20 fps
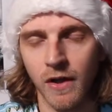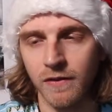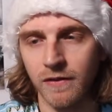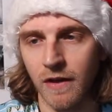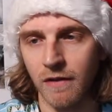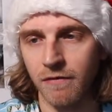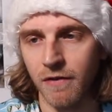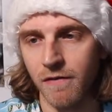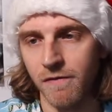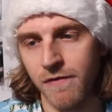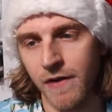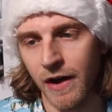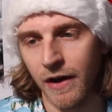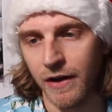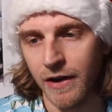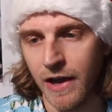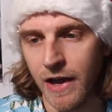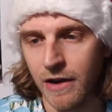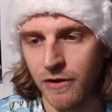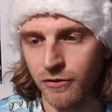different
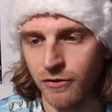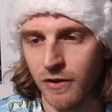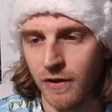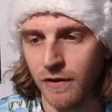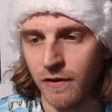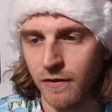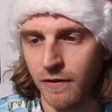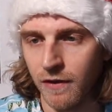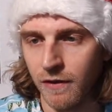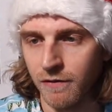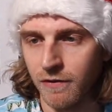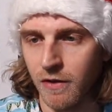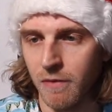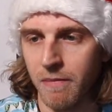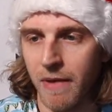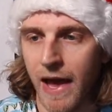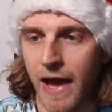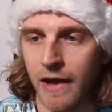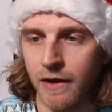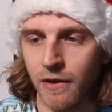variations of
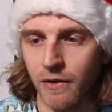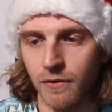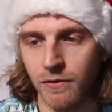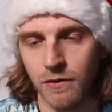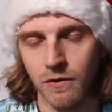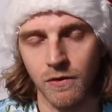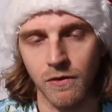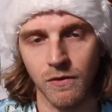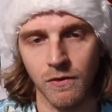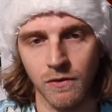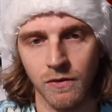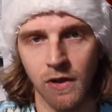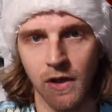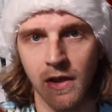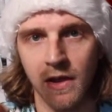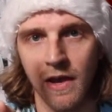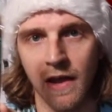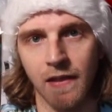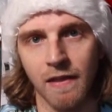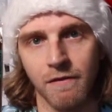tobaccos used
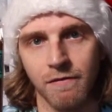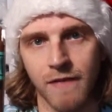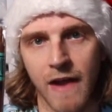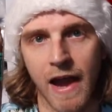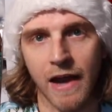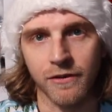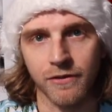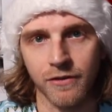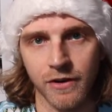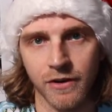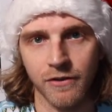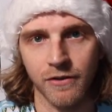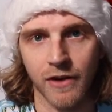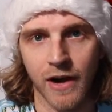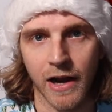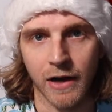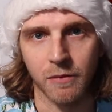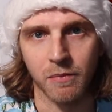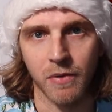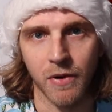in the Factory
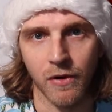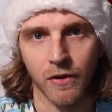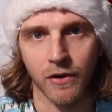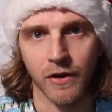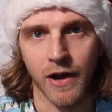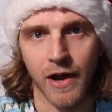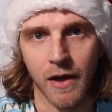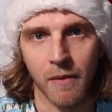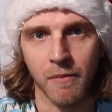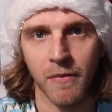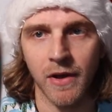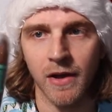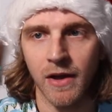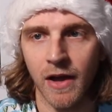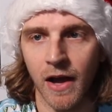Direct program.